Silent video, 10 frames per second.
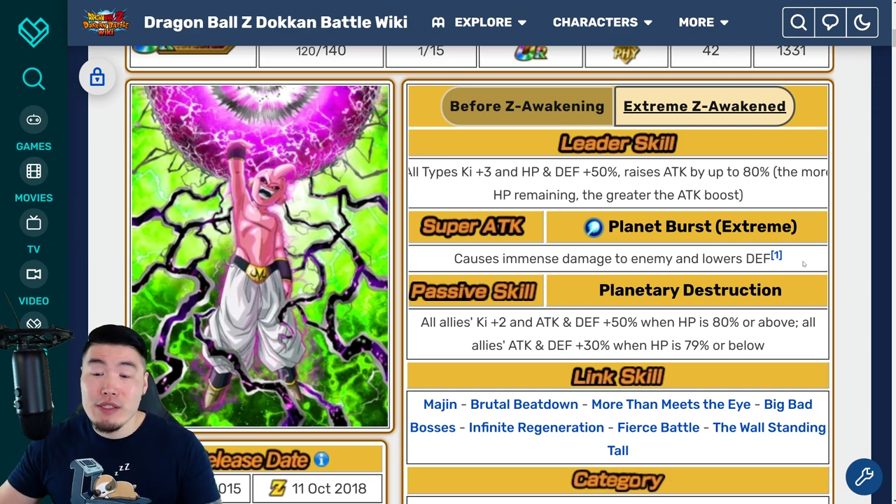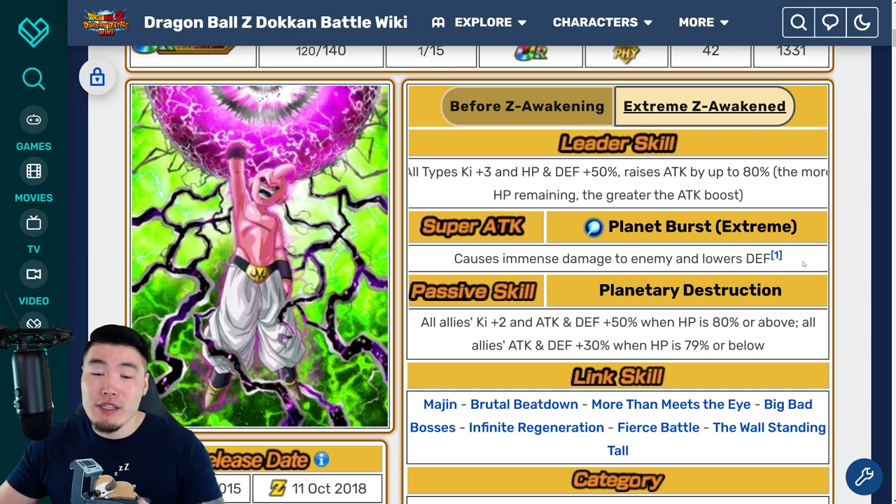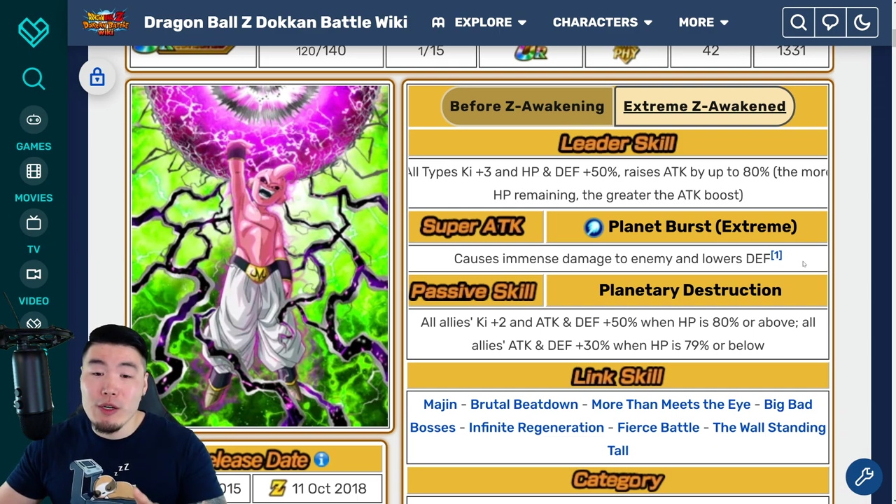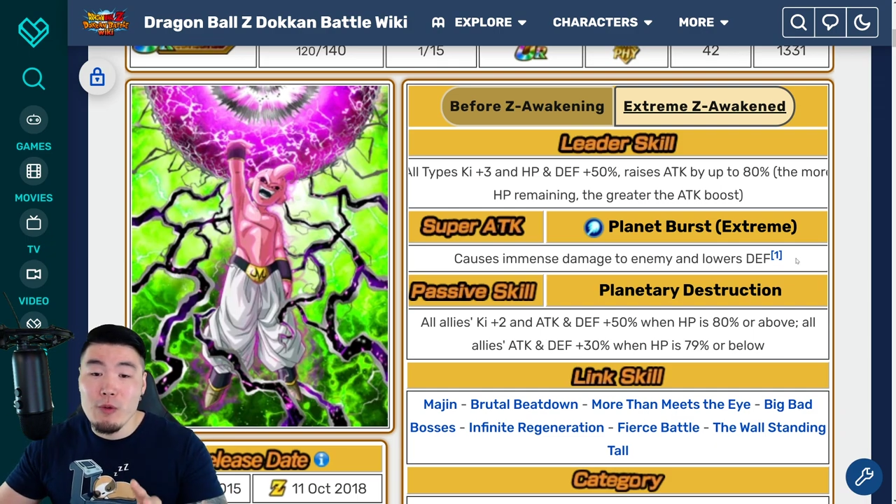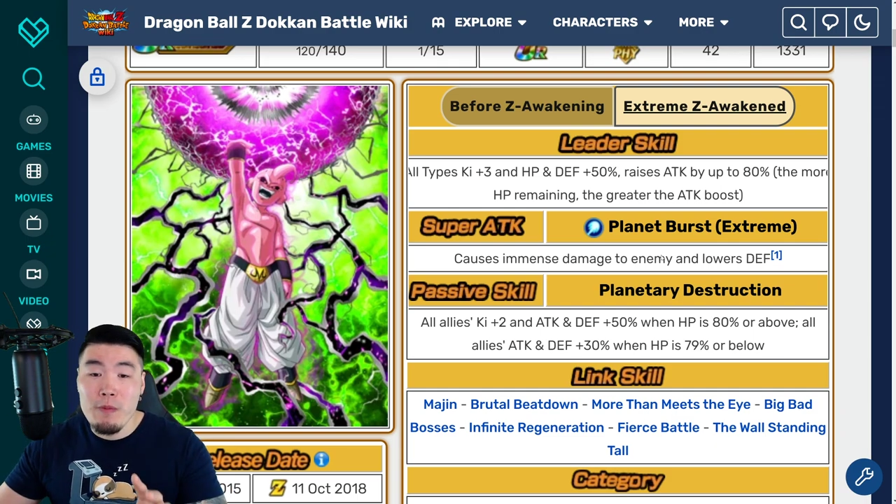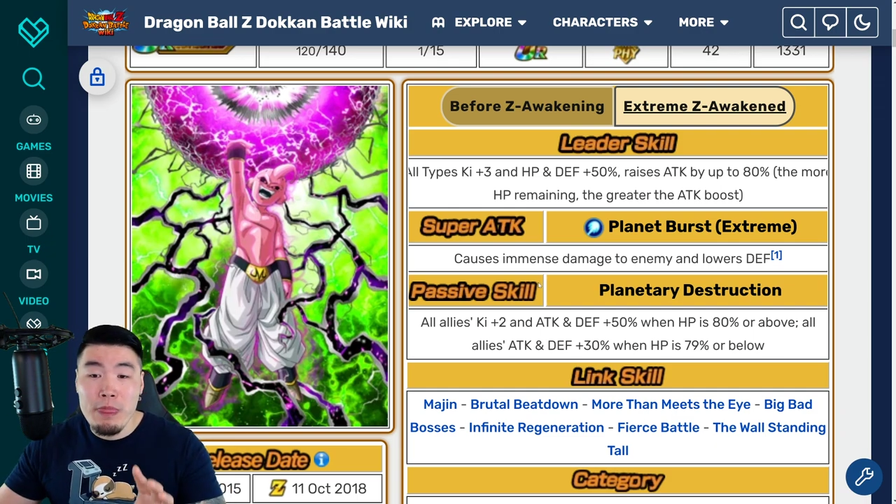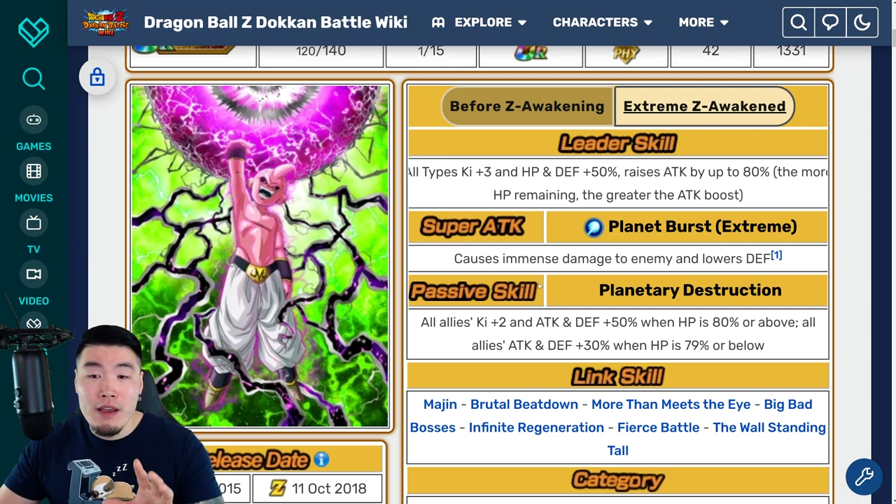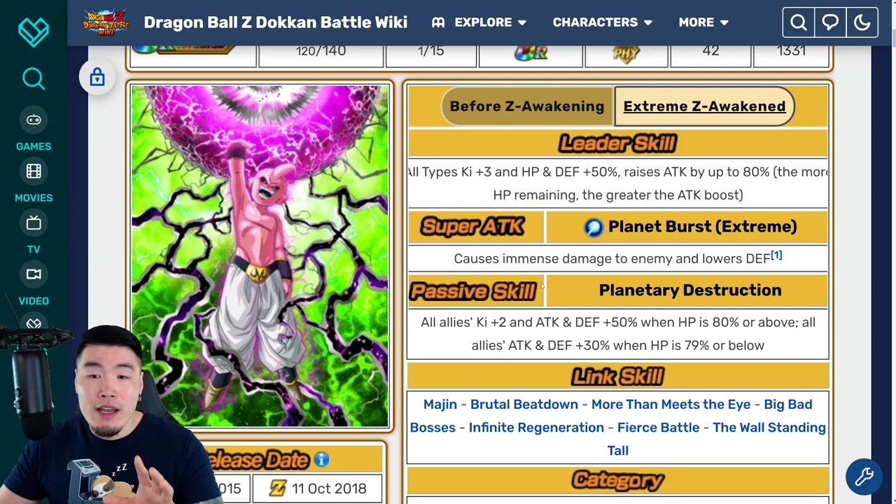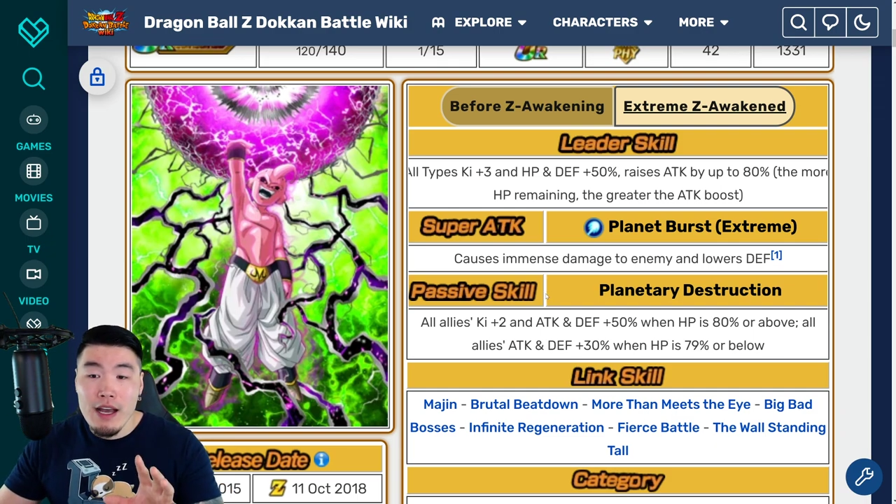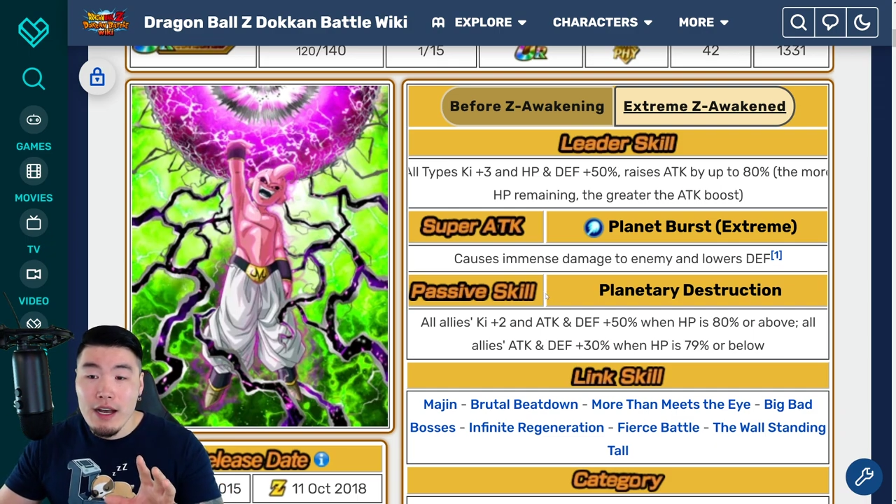So
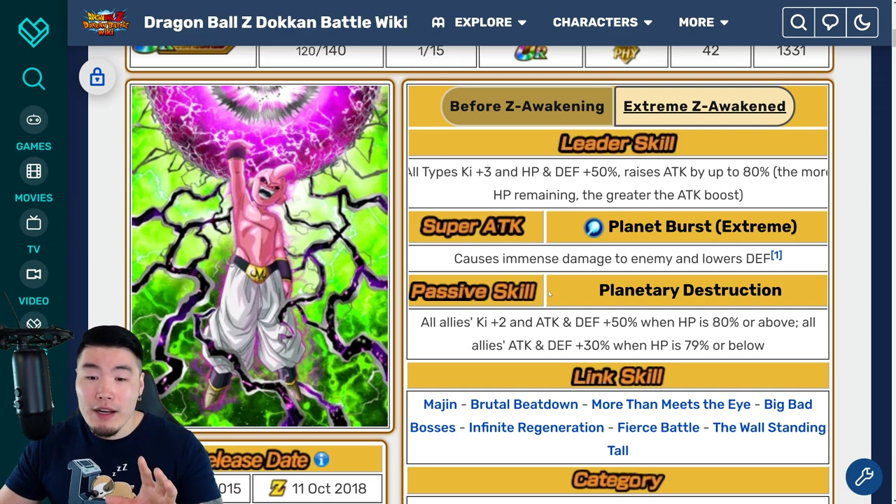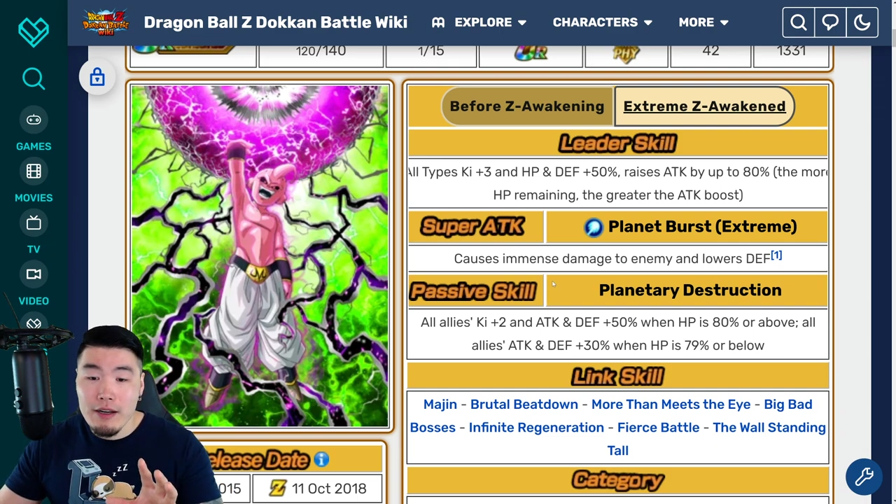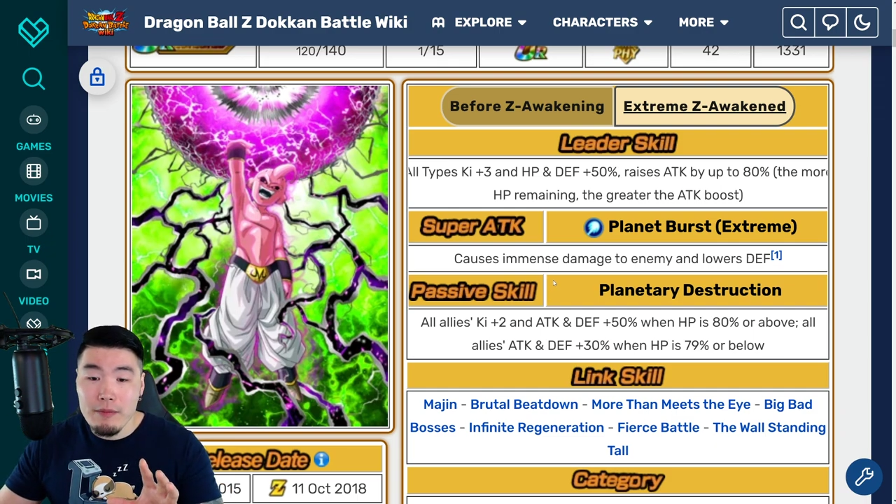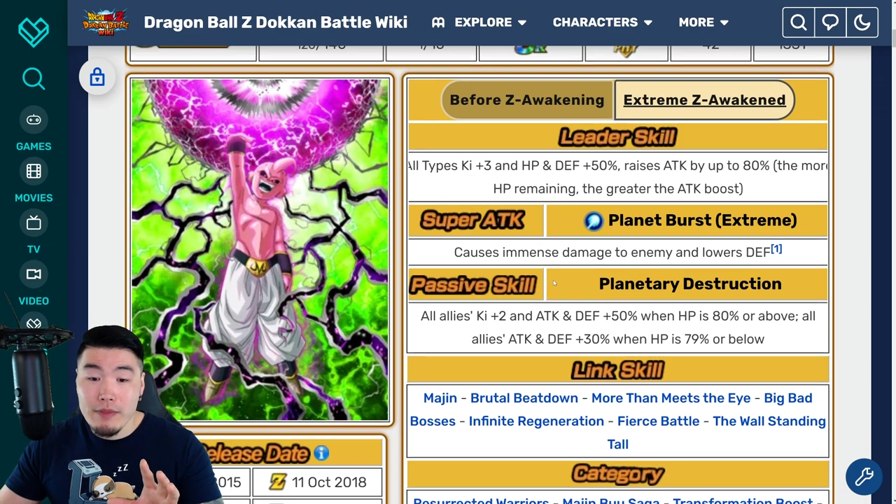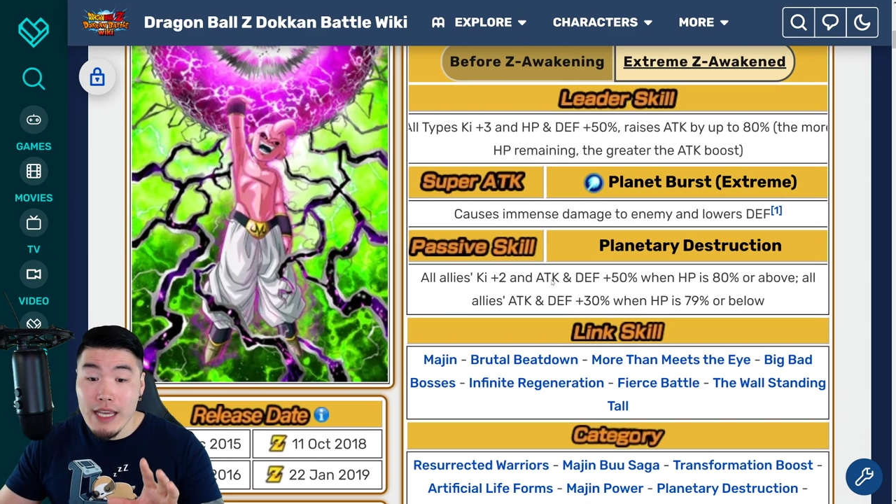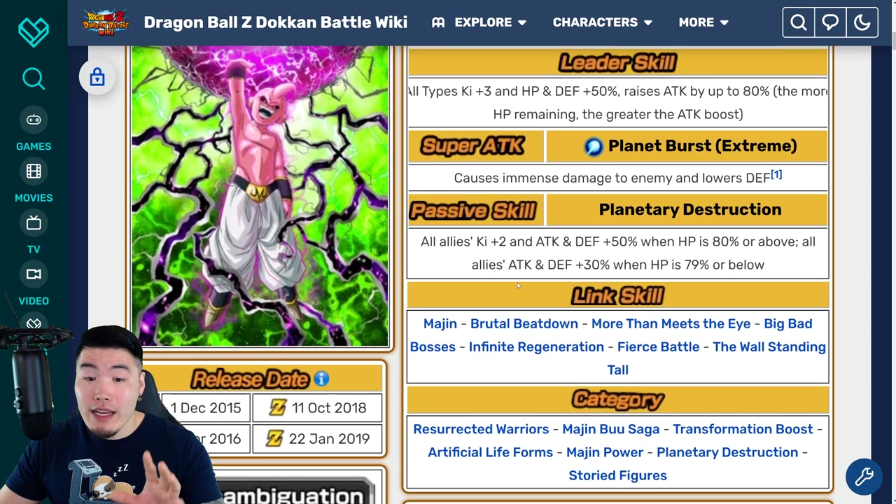um, yeah,